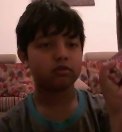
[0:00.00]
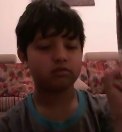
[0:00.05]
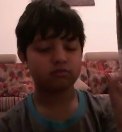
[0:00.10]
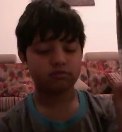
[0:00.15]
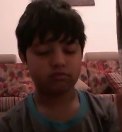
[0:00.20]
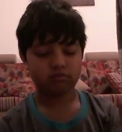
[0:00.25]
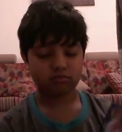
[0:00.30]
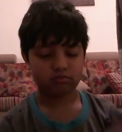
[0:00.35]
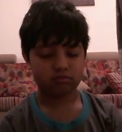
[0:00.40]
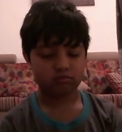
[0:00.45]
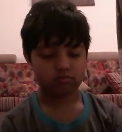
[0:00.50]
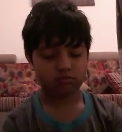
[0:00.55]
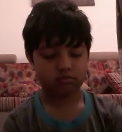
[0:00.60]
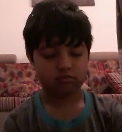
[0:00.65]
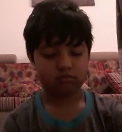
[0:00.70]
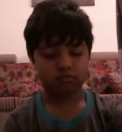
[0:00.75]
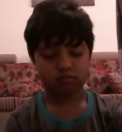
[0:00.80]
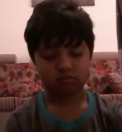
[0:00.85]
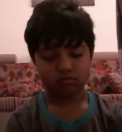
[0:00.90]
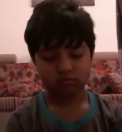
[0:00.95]

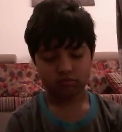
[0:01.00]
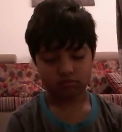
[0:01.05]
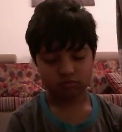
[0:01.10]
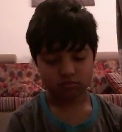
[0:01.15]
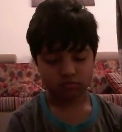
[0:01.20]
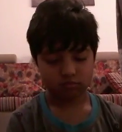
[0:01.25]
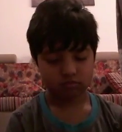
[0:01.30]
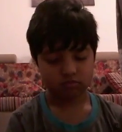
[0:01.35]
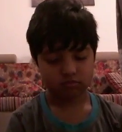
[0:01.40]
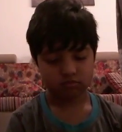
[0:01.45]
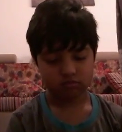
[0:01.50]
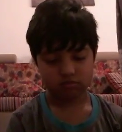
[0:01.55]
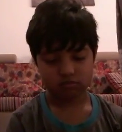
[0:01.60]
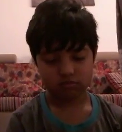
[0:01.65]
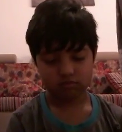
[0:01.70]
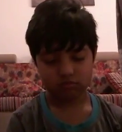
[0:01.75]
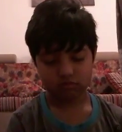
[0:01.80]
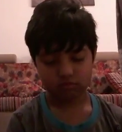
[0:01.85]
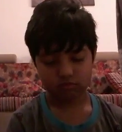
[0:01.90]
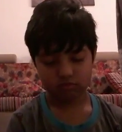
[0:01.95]

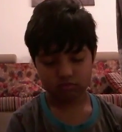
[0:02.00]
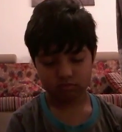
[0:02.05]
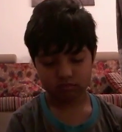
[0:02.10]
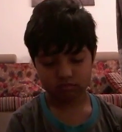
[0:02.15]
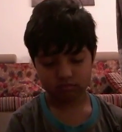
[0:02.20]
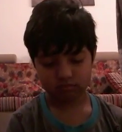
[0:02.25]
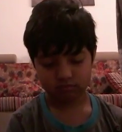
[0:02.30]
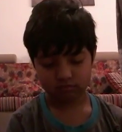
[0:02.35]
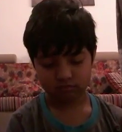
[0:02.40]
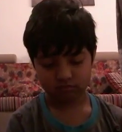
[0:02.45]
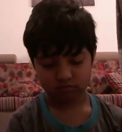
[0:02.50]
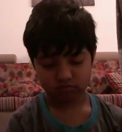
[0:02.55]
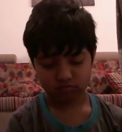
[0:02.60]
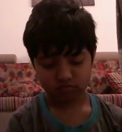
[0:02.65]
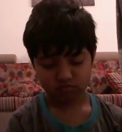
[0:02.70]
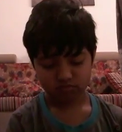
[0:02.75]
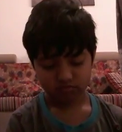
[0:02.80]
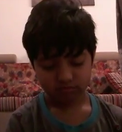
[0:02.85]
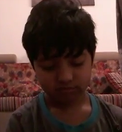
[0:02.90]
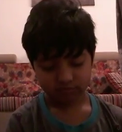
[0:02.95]
(silence)